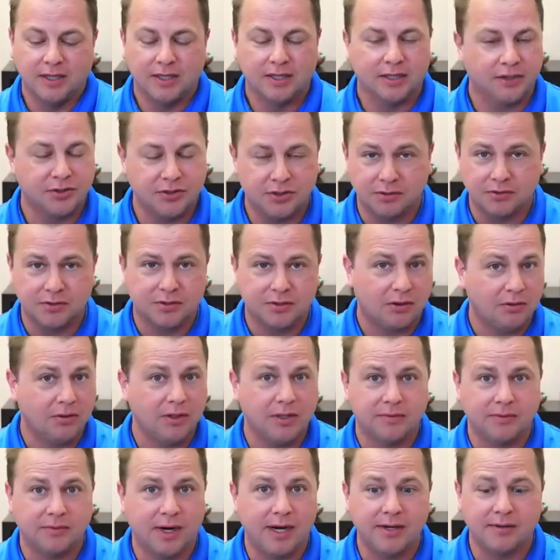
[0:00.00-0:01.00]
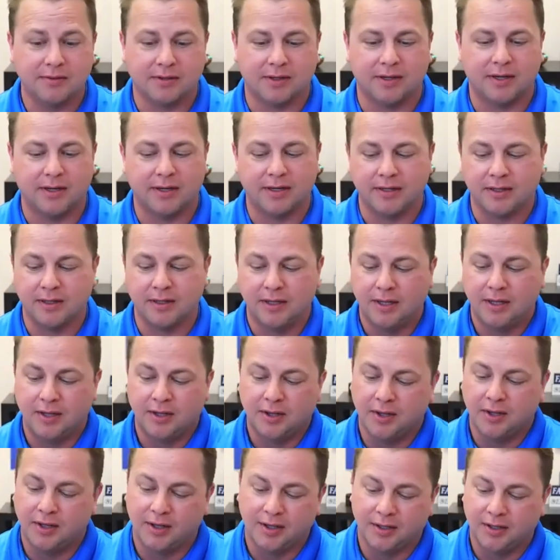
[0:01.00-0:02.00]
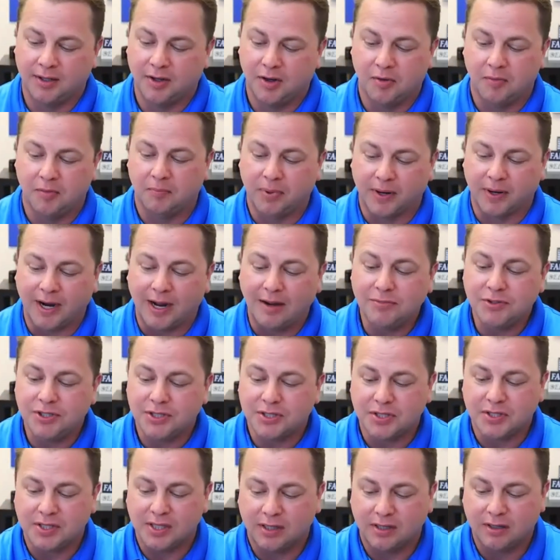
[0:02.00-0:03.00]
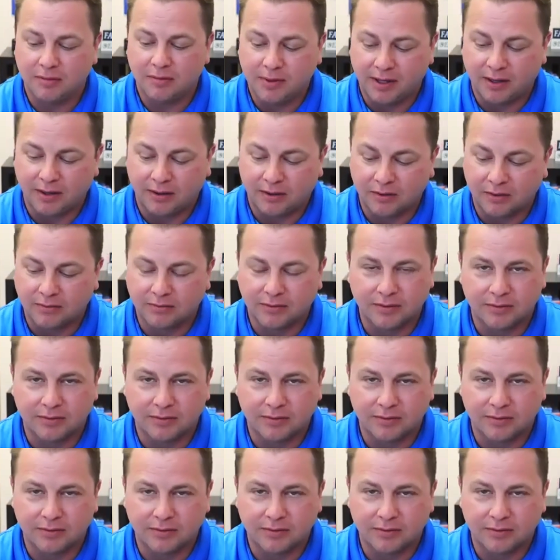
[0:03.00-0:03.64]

Because you're totally right, Ryan. But I'm just thinking about